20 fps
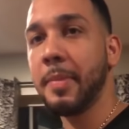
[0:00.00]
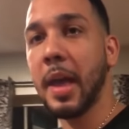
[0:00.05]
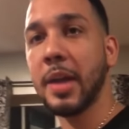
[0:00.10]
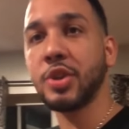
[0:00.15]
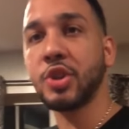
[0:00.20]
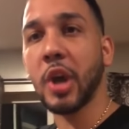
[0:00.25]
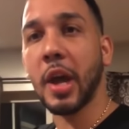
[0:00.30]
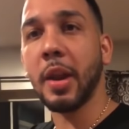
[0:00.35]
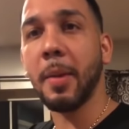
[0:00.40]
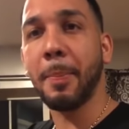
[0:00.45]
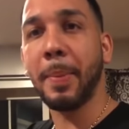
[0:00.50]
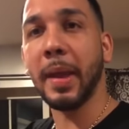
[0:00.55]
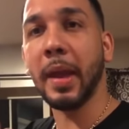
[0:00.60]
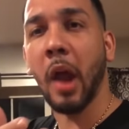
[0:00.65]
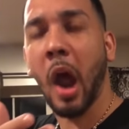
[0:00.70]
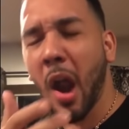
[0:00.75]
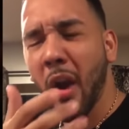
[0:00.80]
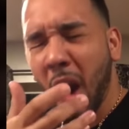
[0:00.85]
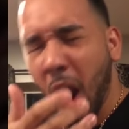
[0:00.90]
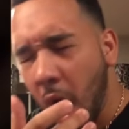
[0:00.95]
I'm not no, trying to
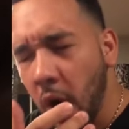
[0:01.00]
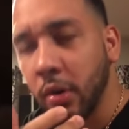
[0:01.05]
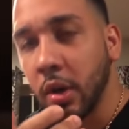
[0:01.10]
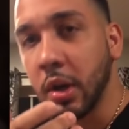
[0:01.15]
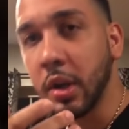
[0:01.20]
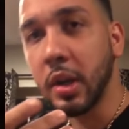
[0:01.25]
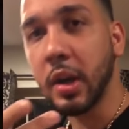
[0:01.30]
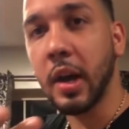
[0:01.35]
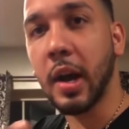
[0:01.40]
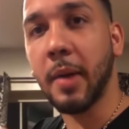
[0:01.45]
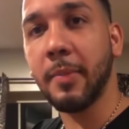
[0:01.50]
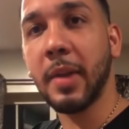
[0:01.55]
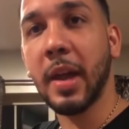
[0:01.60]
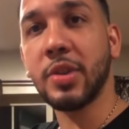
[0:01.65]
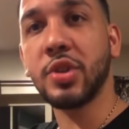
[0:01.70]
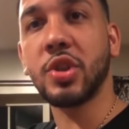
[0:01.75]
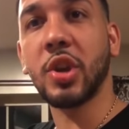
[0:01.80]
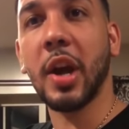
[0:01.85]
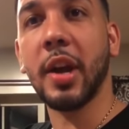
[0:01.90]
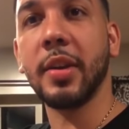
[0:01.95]
I'm be. Not.
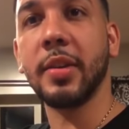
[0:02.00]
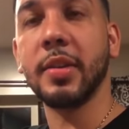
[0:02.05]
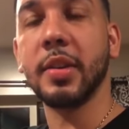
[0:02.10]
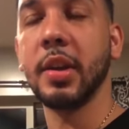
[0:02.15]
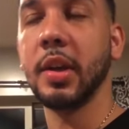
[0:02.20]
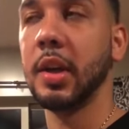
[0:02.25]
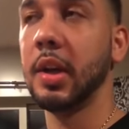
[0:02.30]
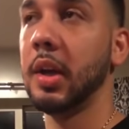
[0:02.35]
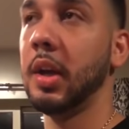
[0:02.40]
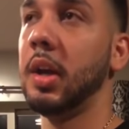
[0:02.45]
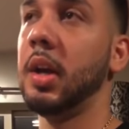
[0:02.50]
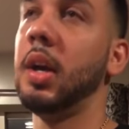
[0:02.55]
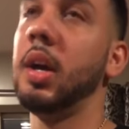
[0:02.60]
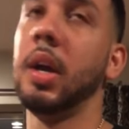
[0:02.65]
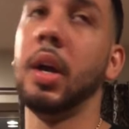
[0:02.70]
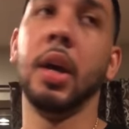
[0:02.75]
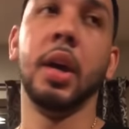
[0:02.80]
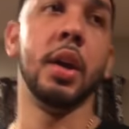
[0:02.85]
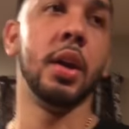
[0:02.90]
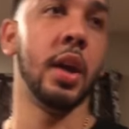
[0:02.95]
I'm not trying.
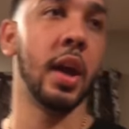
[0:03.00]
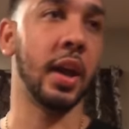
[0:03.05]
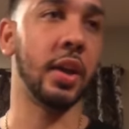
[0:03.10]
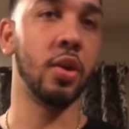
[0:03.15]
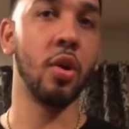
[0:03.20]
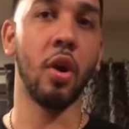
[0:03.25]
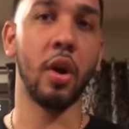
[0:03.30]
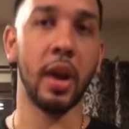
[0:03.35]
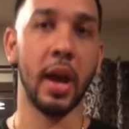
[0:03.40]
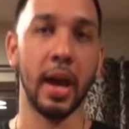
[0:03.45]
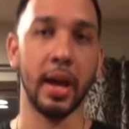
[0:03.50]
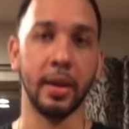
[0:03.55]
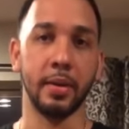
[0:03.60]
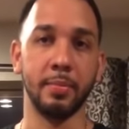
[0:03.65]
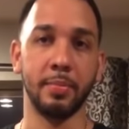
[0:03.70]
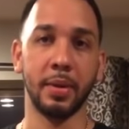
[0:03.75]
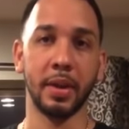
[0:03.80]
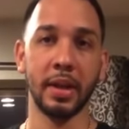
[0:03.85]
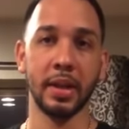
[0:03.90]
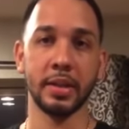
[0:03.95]
Ignore
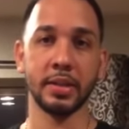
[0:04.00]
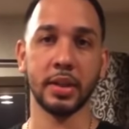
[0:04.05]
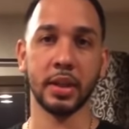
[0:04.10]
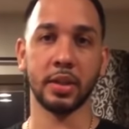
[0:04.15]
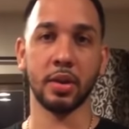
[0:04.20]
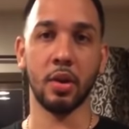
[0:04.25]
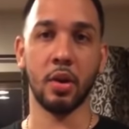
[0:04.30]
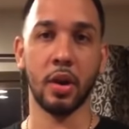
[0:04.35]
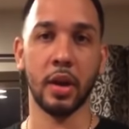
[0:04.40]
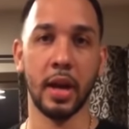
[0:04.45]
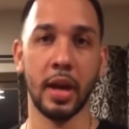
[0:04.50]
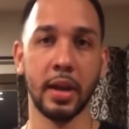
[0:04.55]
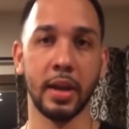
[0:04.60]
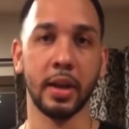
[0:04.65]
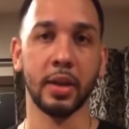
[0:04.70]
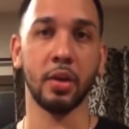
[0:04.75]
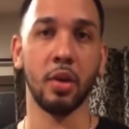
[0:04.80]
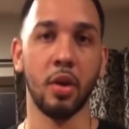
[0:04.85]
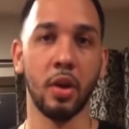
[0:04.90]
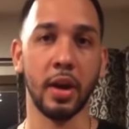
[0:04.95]
that. Ignore, that.
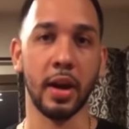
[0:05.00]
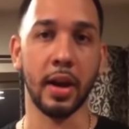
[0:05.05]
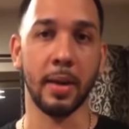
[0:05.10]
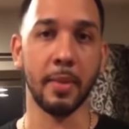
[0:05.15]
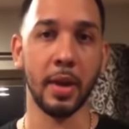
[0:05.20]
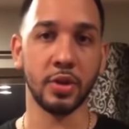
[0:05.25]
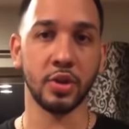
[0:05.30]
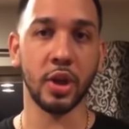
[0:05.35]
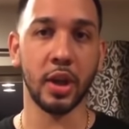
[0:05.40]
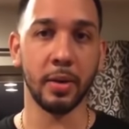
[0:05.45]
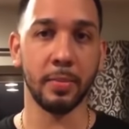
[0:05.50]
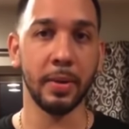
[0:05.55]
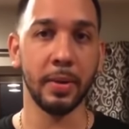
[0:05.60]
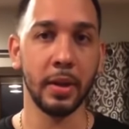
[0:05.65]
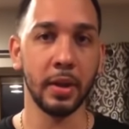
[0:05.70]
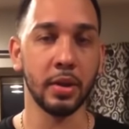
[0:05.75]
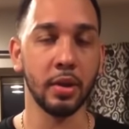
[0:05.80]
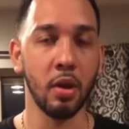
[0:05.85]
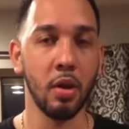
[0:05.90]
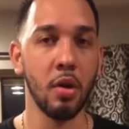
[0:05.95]
ignore that. Ignore that. I'm not
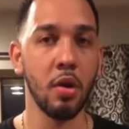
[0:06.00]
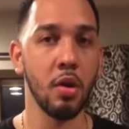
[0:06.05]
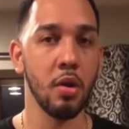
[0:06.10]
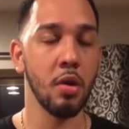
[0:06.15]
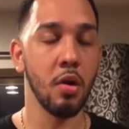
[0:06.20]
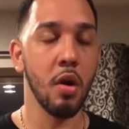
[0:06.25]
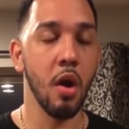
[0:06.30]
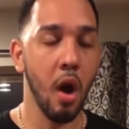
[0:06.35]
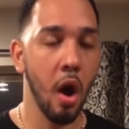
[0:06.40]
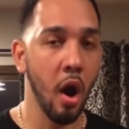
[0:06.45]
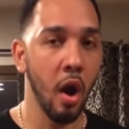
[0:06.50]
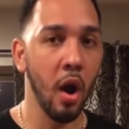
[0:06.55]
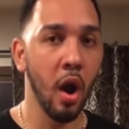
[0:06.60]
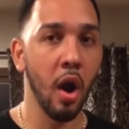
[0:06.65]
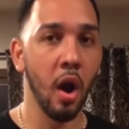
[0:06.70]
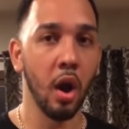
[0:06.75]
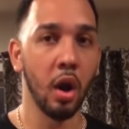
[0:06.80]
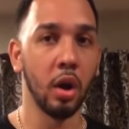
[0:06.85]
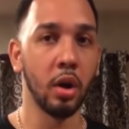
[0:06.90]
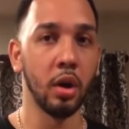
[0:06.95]
trying to be a dog.